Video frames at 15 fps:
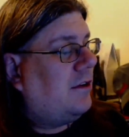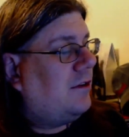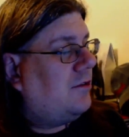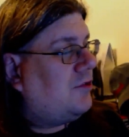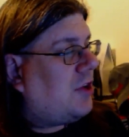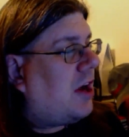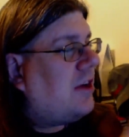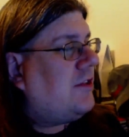
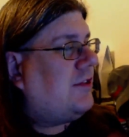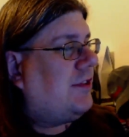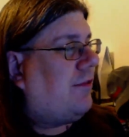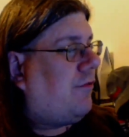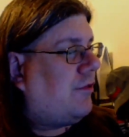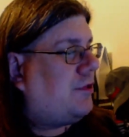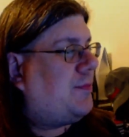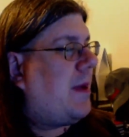Tons of
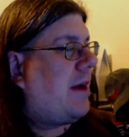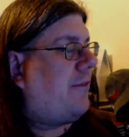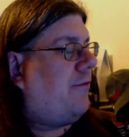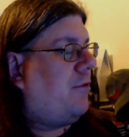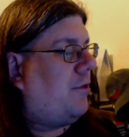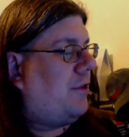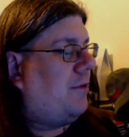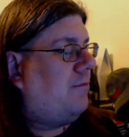respect for
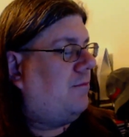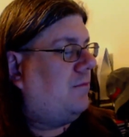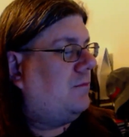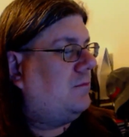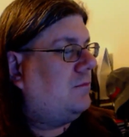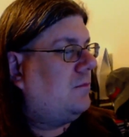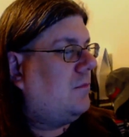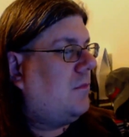them.
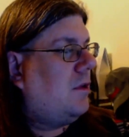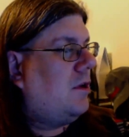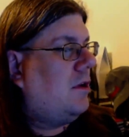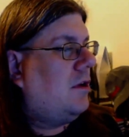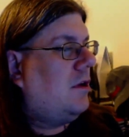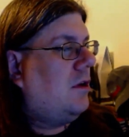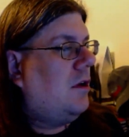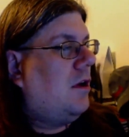
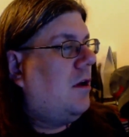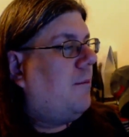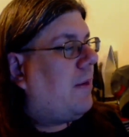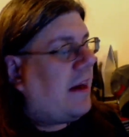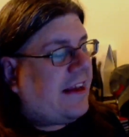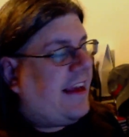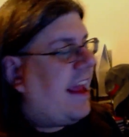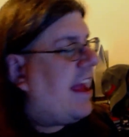But I
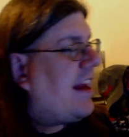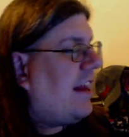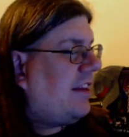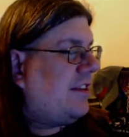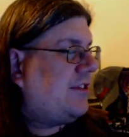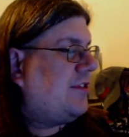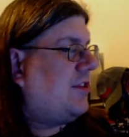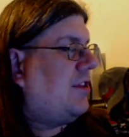cannot
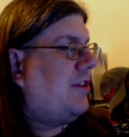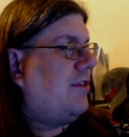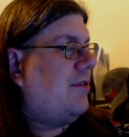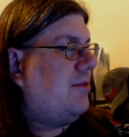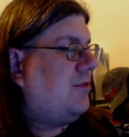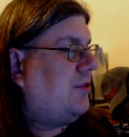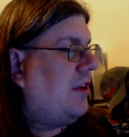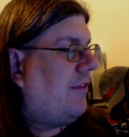listen to their new
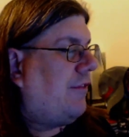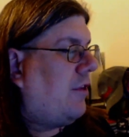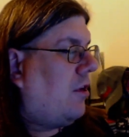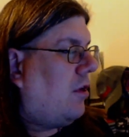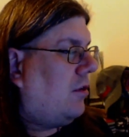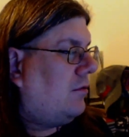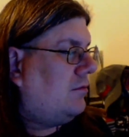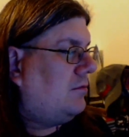stuff at all.
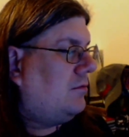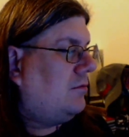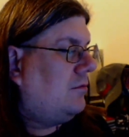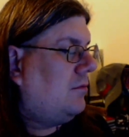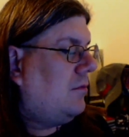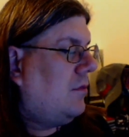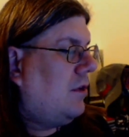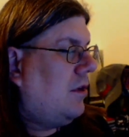
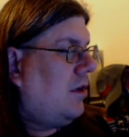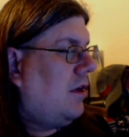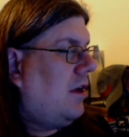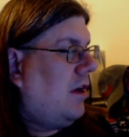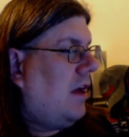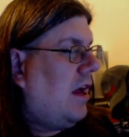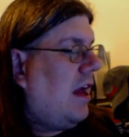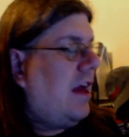
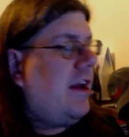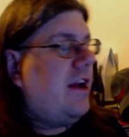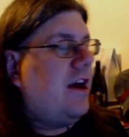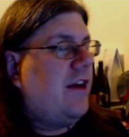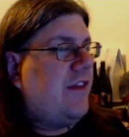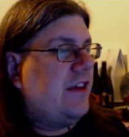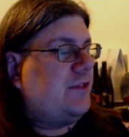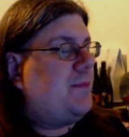And
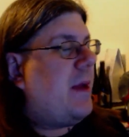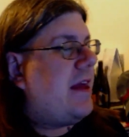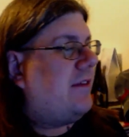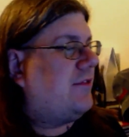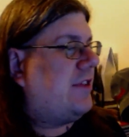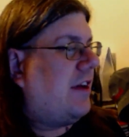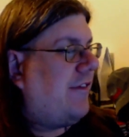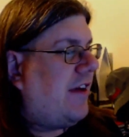that's Pain of
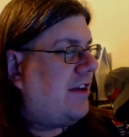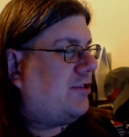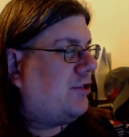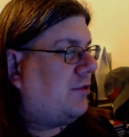Salvation.